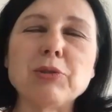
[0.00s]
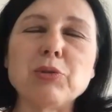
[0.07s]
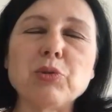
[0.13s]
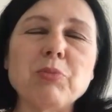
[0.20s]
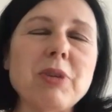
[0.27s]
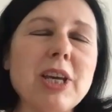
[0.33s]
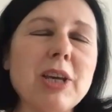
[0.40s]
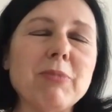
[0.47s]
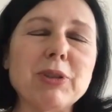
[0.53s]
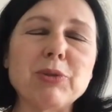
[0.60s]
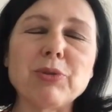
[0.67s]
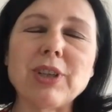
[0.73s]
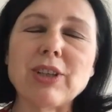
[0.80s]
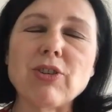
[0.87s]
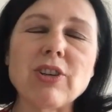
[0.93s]
to be able
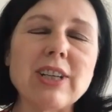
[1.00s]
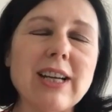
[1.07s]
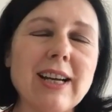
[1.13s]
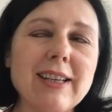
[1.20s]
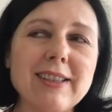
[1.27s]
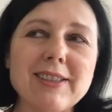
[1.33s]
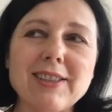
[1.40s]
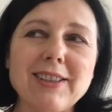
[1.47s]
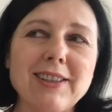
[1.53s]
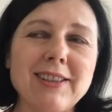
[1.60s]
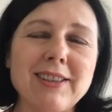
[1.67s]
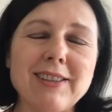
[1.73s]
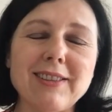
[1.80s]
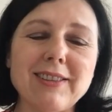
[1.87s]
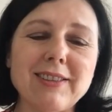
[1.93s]
to recognize
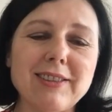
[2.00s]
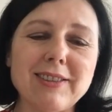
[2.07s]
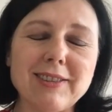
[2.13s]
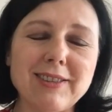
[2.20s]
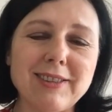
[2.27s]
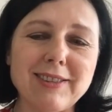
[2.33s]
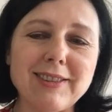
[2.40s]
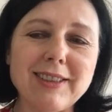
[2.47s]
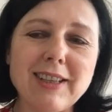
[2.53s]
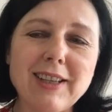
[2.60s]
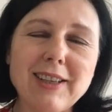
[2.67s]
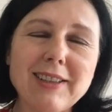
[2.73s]
the